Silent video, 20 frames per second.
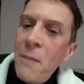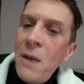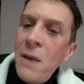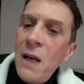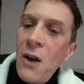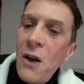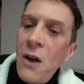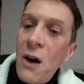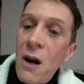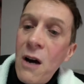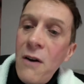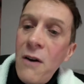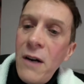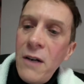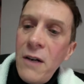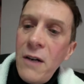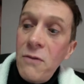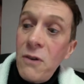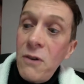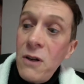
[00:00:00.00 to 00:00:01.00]
Lara
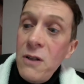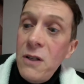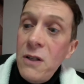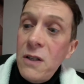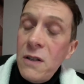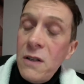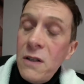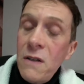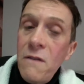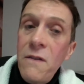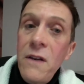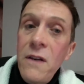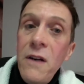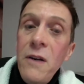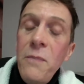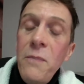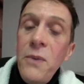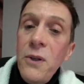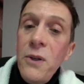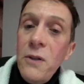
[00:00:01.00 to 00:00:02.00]
wrote a very
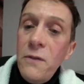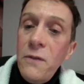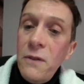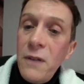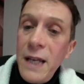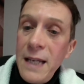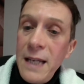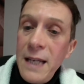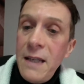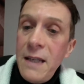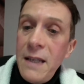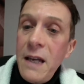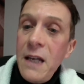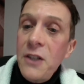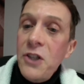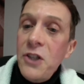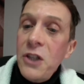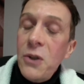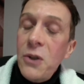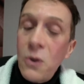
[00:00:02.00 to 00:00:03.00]
beautiful essay, and
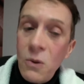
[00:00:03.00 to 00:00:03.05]
she